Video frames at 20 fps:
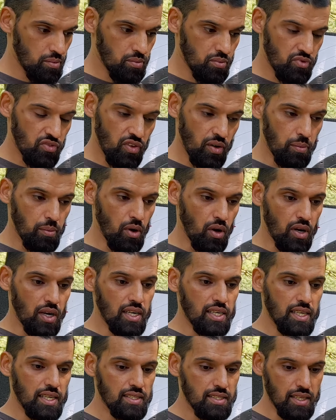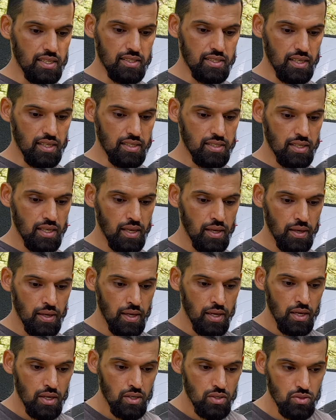from longer distances.
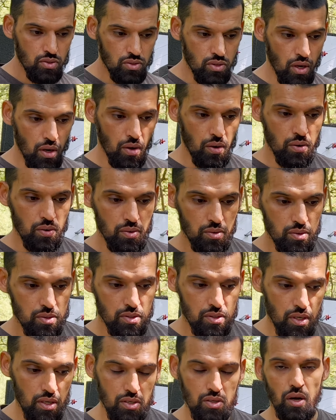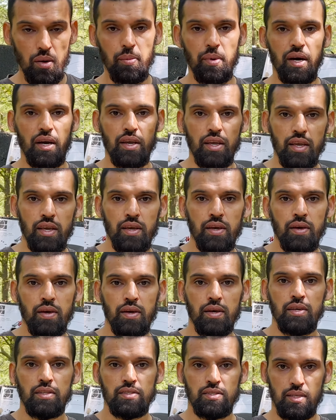So these are my
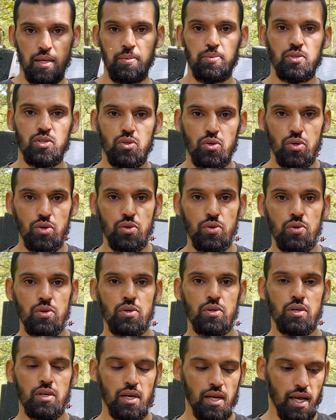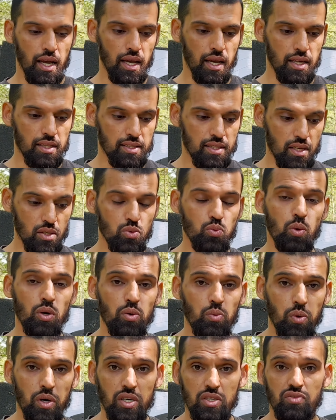tips to you, and this is what
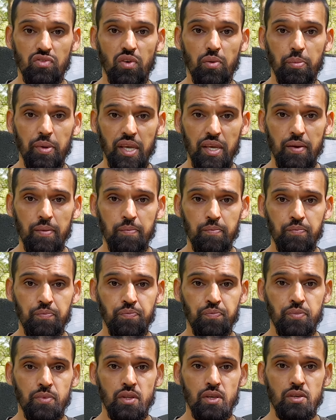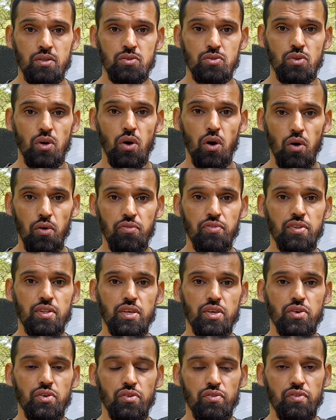works for me. So hopefully
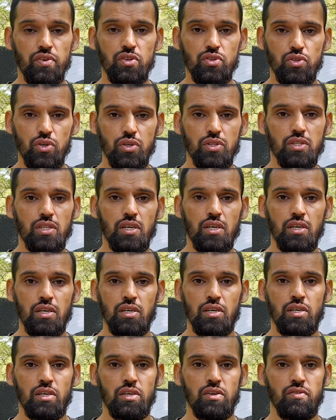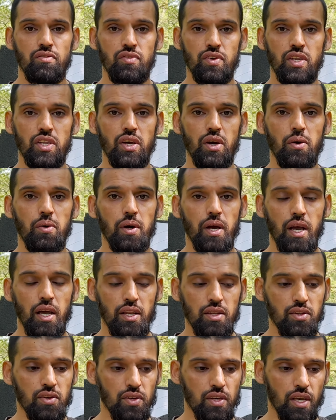you've enjoyed the video,
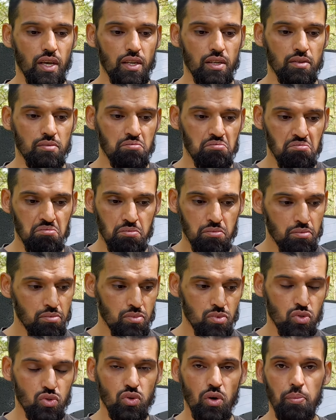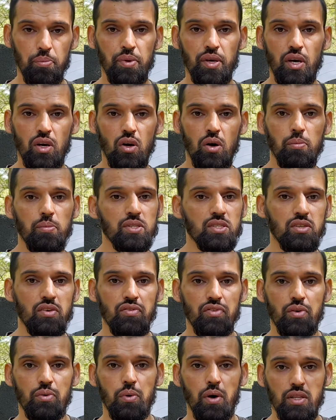and you can drop me a comment
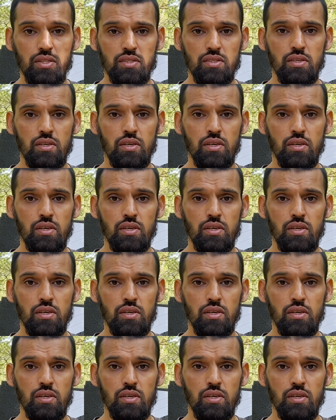if you want,